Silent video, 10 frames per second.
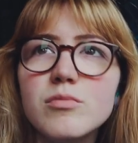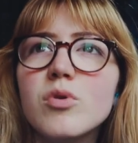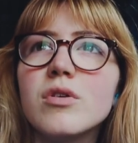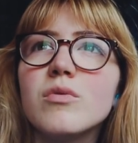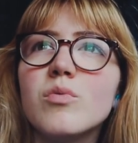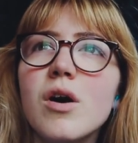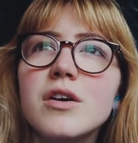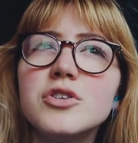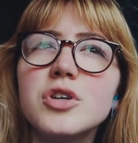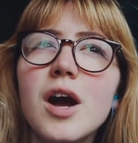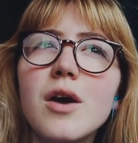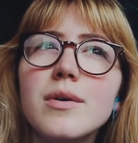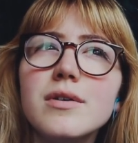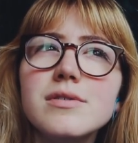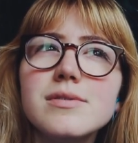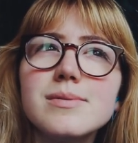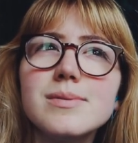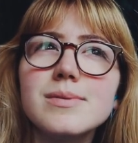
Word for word: more watch hours,